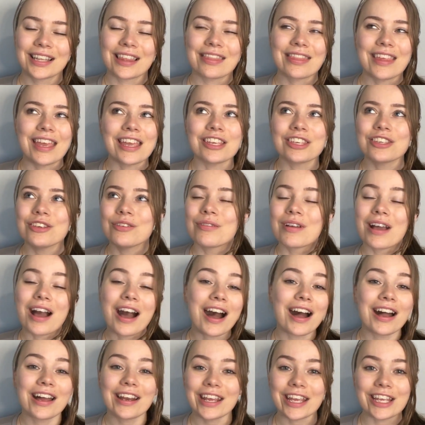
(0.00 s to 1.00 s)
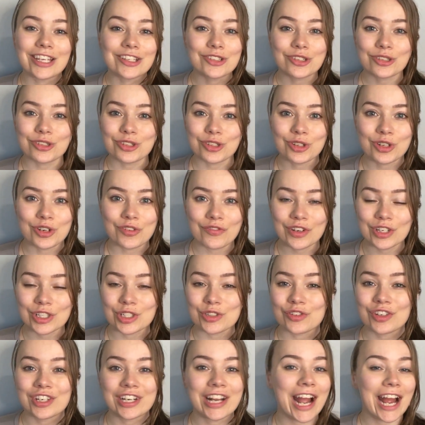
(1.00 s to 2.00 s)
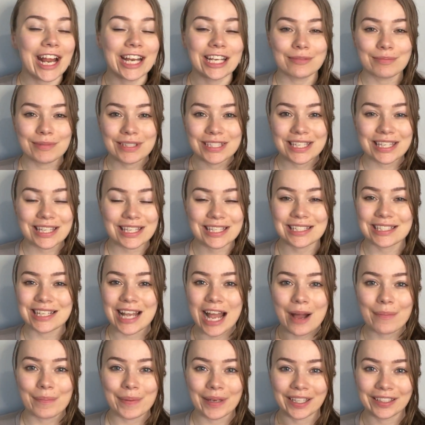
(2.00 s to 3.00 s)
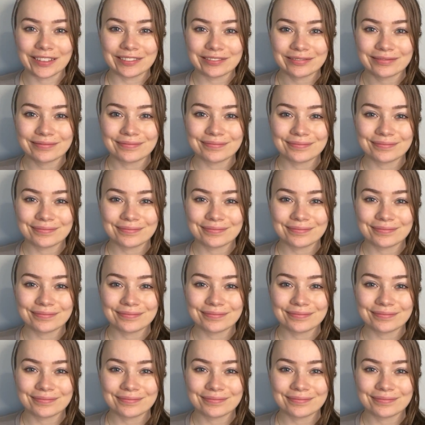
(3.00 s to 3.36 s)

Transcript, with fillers: Thank you, God, angels, universe, for guiding me to this tapping.